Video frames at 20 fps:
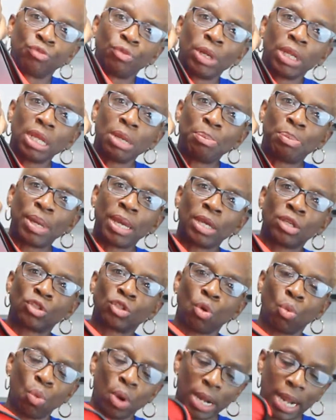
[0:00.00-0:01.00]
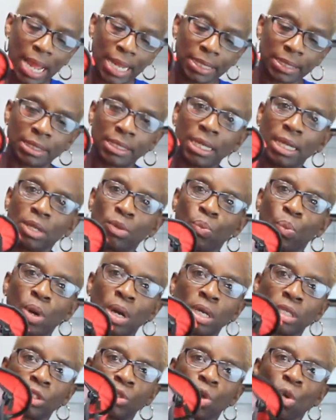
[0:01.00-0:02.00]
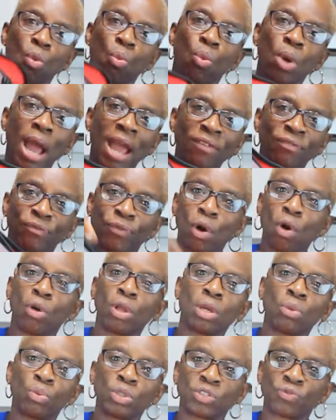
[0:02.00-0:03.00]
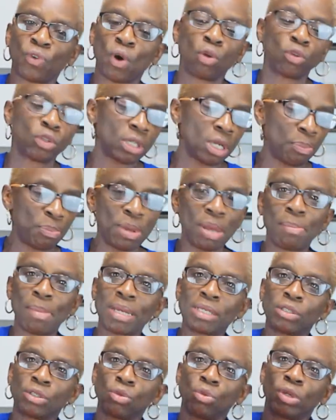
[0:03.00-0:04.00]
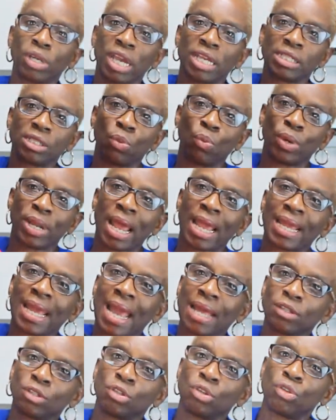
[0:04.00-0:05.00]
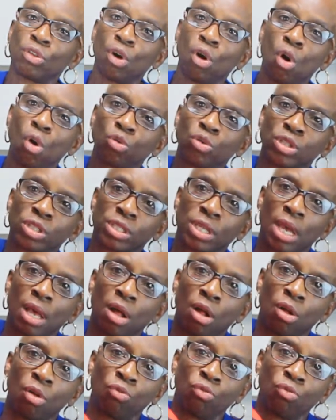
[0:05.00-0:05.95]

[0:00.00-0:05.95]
really big. So what I did was it was folded up in my suitcase, and when I got to the hotel